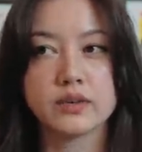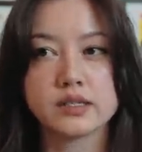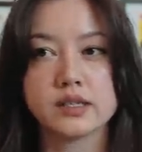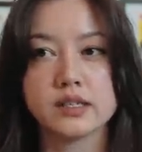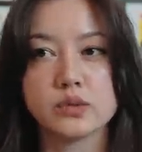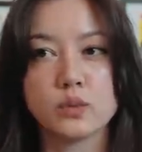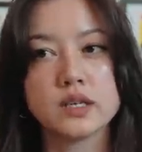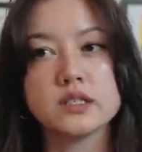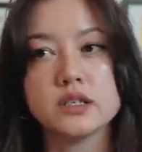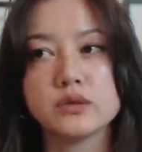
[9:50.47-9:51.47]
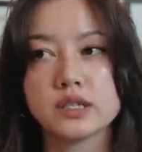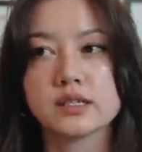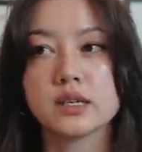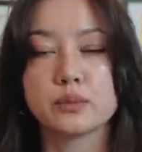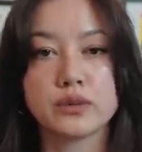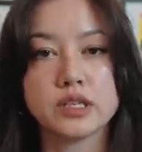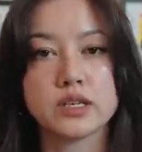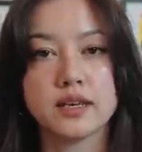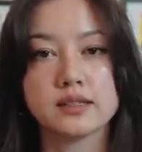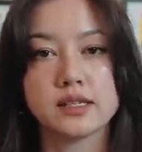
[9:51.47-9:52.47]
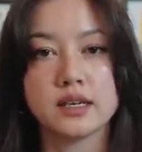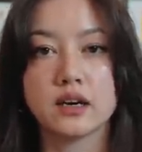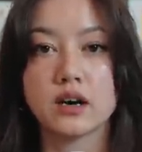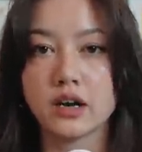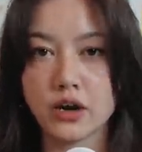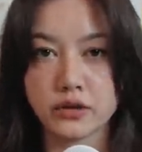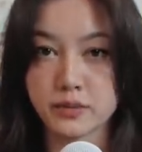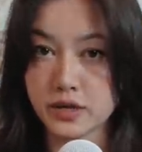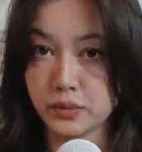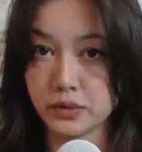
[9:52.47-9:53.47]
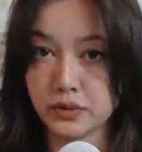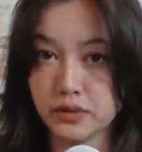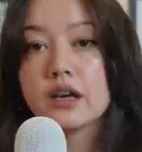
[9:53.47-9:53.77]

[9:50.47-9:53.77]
versus what do you just appreciate seeing on other people.